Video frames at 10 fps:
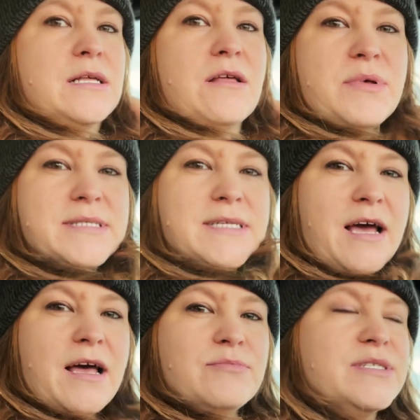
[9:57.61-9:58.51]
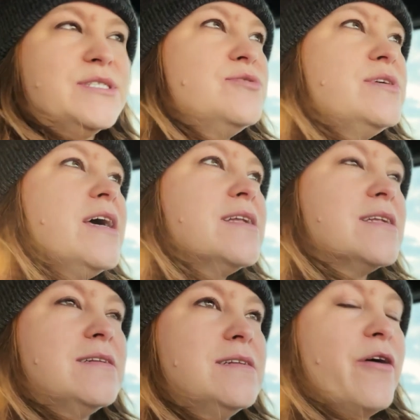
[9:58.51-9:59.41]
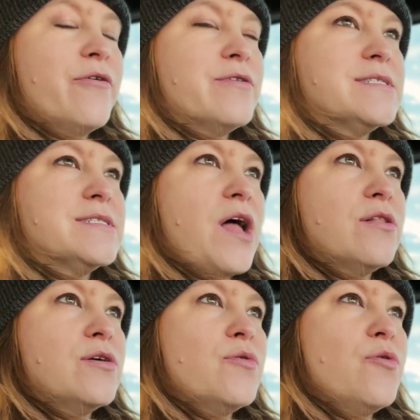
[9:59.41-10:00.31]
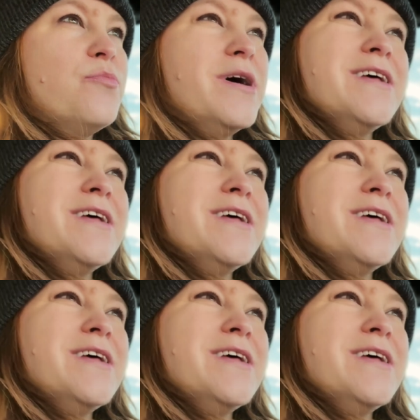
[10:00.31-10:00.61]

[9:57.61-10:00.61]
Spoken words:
Columbus that I hadn't been to yet, and no, it's not local, but